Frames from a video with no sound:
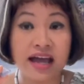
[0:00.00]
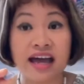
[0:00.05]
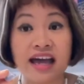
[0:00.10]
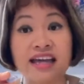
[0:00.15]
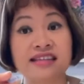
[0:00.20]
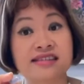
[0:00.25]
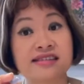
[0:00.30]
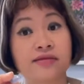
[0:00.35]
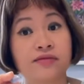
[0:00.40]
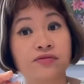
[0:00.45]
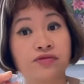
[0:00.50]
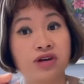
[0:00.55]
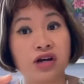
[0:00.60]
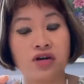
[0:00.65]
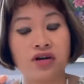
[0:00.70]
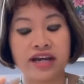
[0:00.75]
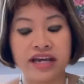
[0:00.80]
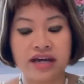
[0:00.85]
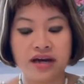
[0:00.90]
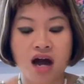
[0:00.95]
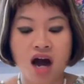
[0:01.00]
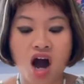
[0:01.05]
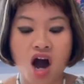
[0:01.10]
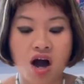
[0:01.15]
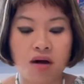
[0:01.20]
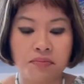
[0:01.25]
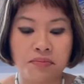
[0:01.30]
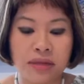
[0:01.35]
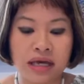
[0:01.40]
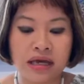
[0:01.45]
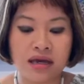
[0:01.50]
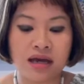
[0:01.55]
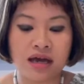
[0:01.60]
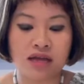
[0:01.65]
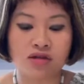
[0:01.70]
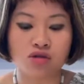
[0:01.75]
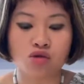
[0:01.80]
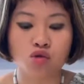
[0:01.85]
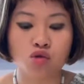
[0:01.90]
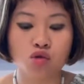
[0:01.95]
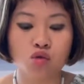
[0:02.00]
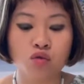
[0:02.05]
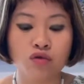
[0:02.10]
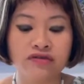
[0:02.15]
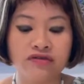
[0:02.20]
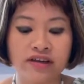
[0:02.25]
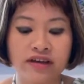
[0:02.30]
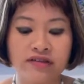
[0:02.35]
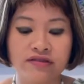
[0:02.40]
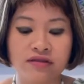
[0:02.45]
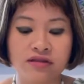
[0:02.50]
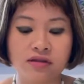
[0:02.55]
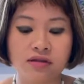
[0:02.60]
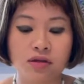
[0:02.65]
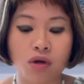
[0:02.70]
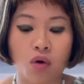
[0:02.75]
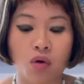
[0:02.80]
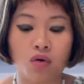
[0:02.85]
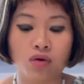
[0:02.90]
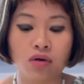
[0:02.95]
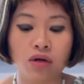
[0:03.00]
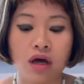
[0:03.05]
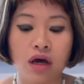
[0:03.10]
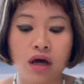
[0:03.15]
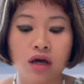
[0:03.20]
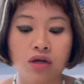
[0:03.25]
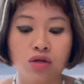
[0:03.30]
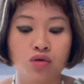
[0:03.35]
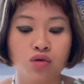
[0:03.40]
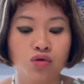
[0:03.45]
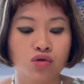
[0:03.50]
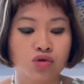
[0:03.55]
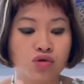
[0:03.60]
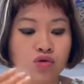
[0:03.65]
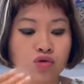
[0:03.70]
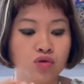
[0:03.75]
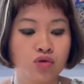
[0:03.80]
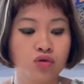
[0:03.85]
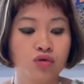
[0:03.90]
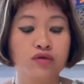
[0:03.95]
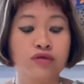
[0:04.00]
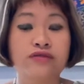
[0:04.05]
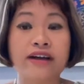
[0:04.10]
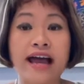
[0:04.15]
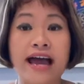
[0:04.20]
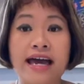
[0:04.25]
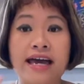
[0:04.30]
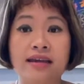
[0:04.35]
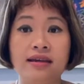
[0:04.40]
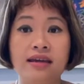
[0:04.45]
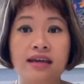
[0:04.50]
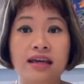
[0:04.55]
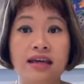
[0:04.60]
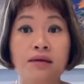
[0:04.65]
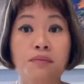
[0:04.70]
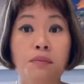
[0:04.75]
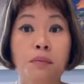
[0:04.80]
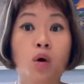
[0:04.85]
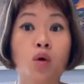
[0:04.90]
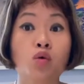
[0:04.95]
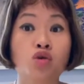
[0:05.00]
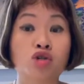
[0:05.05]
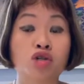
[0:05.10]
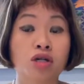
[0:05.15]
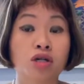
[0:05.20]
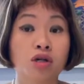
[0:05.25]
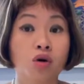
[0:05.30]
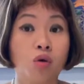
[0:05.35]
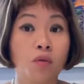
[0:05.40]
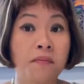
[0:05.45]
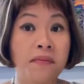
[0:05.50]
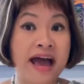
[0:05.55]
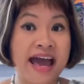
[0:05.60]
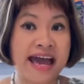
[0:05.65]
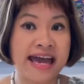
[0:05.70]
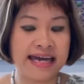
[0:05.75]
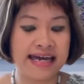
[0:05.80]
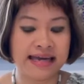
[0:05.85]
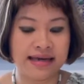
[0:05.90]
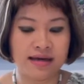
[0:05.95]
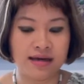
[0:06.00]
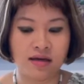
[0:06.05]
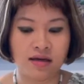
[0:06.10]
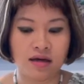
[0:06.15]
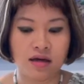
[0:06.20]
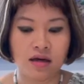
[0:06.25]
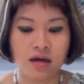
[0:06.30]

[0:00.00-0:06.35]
It's a very calming and soothing stone to soothe any emotional pain.